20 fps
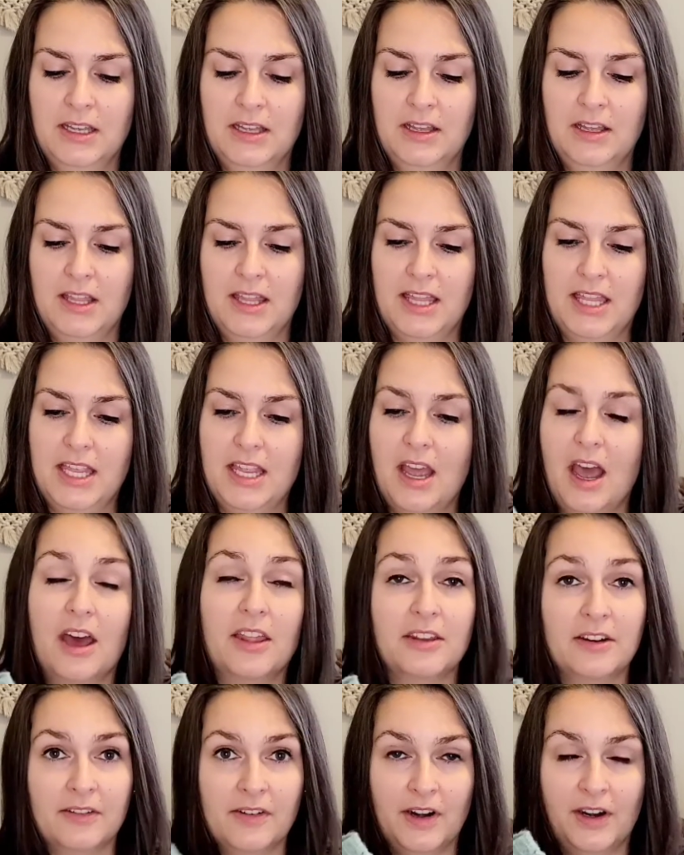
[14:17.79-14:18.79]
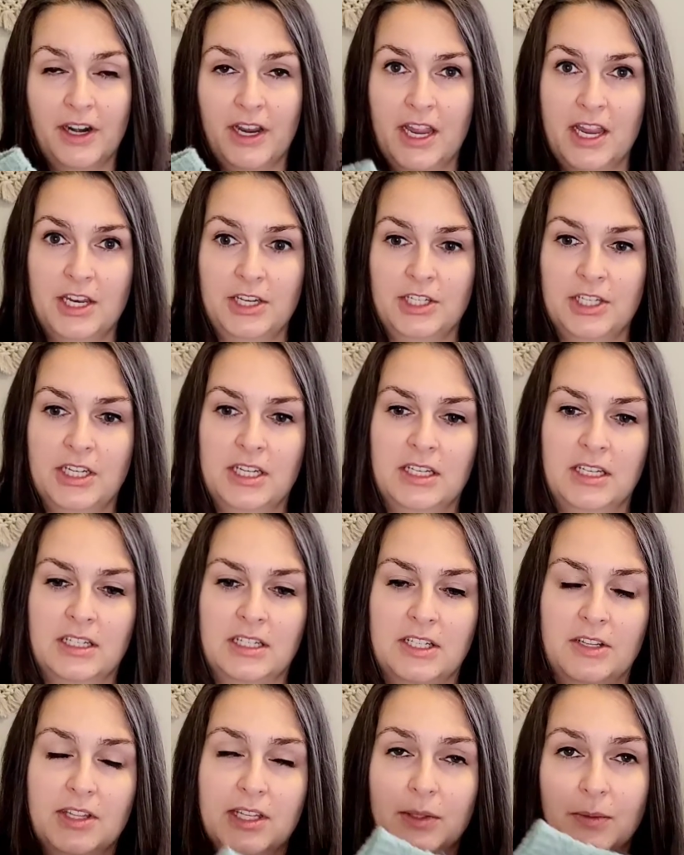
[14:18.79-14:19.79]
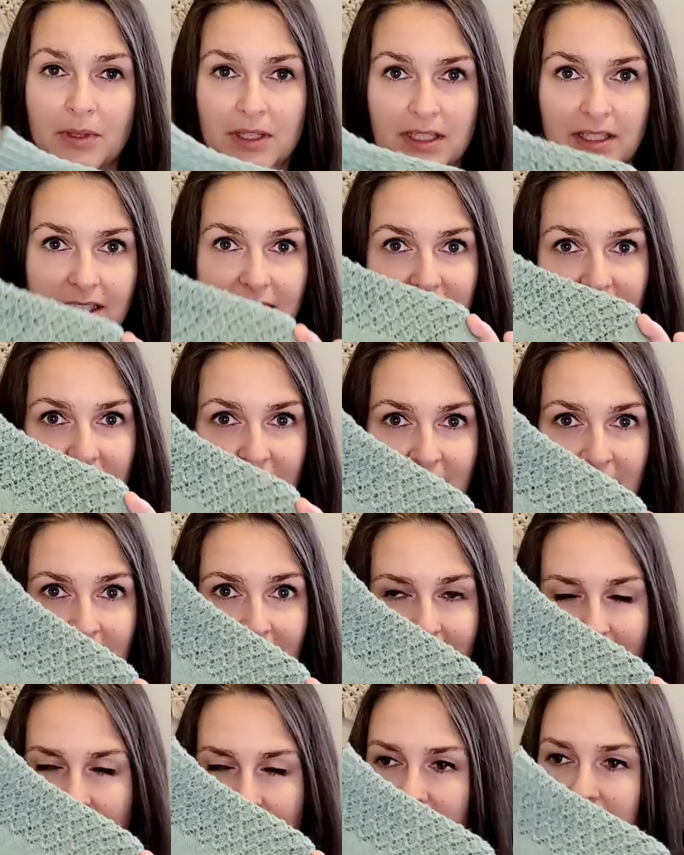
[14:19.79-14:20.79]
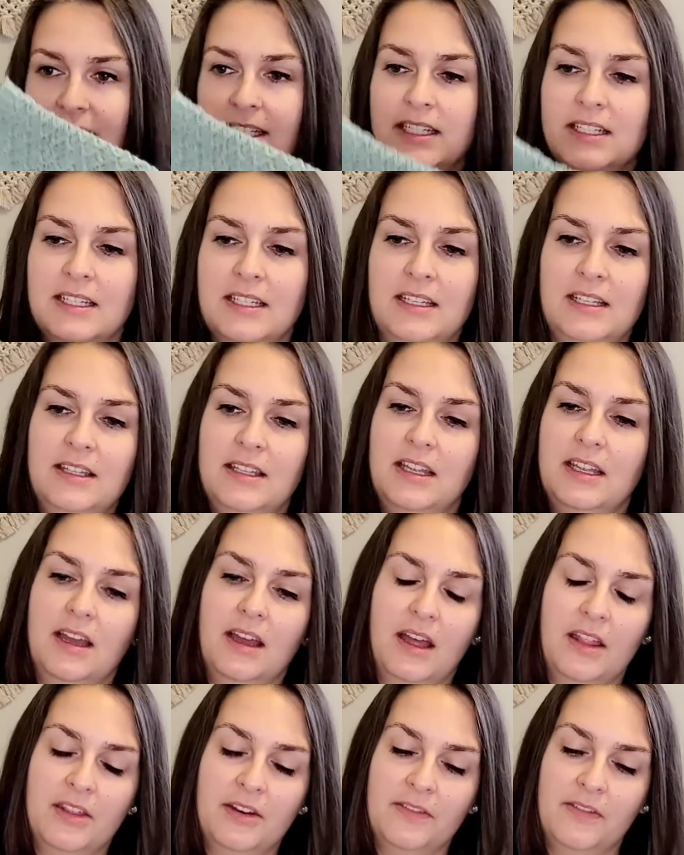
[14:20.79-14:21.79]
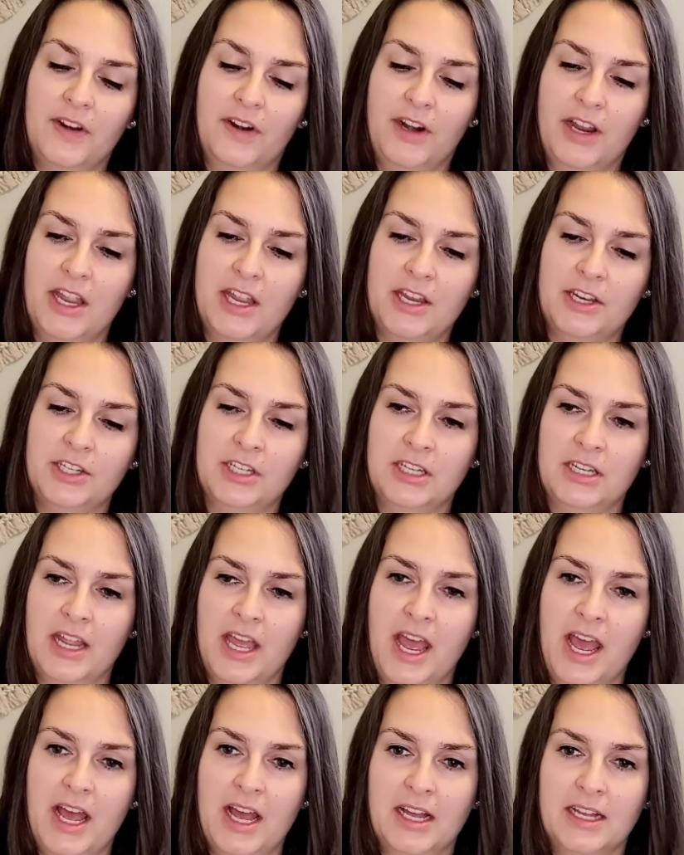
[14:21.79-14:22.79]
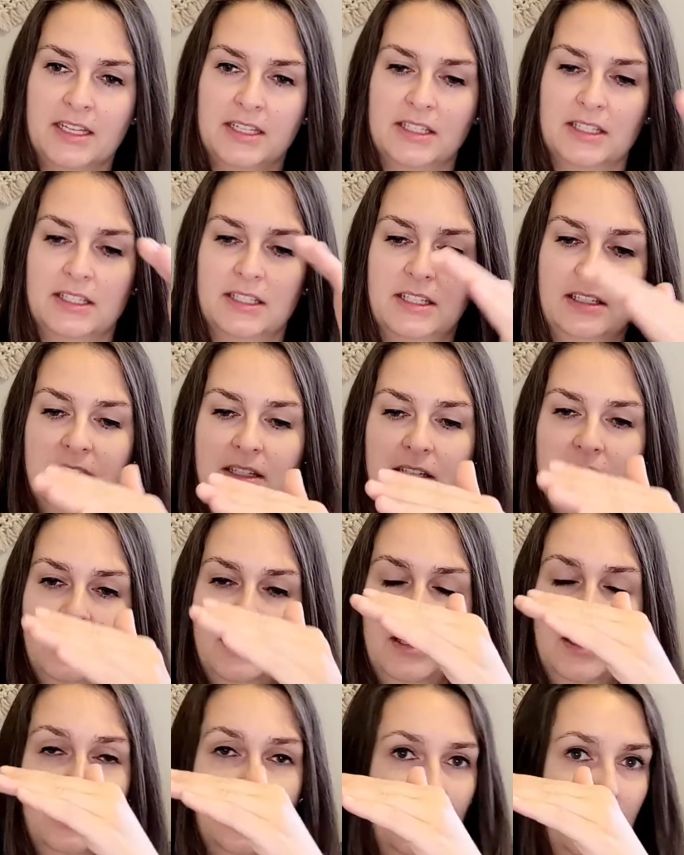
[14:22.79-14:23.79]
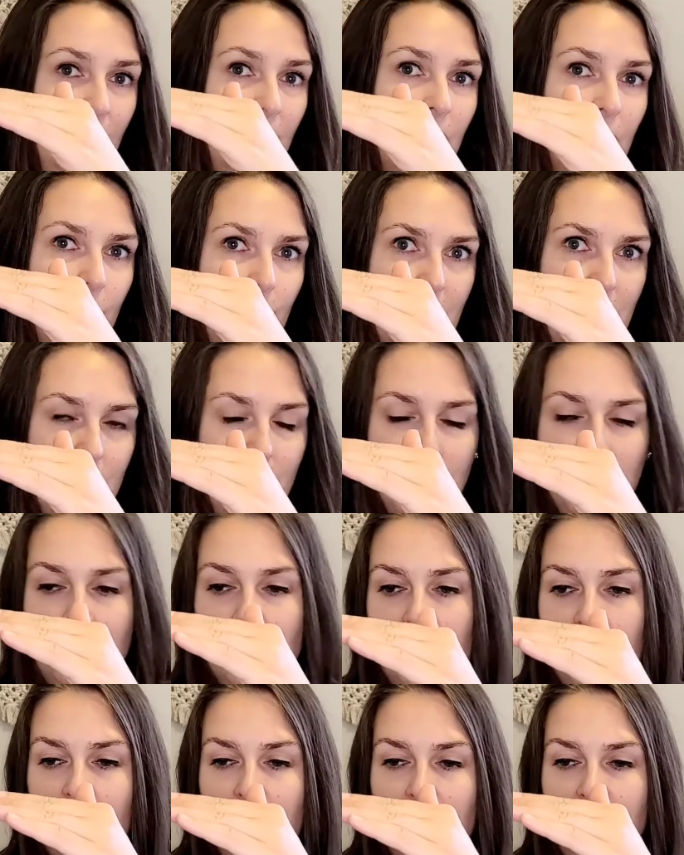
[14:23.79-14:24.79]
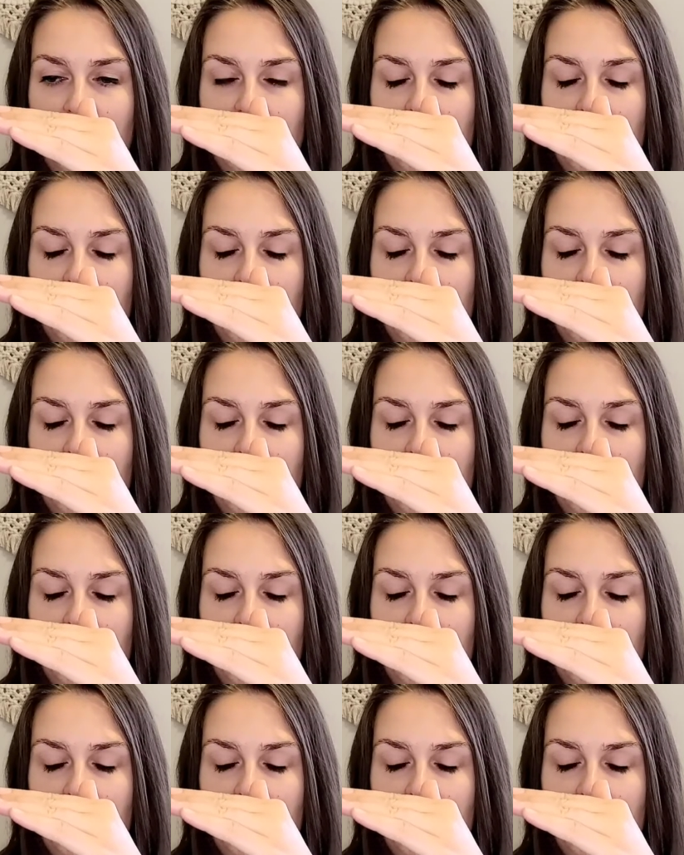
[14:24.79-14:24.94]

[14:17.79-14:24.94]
The other variation, so this one's the anklet. The other variation has quite a bit more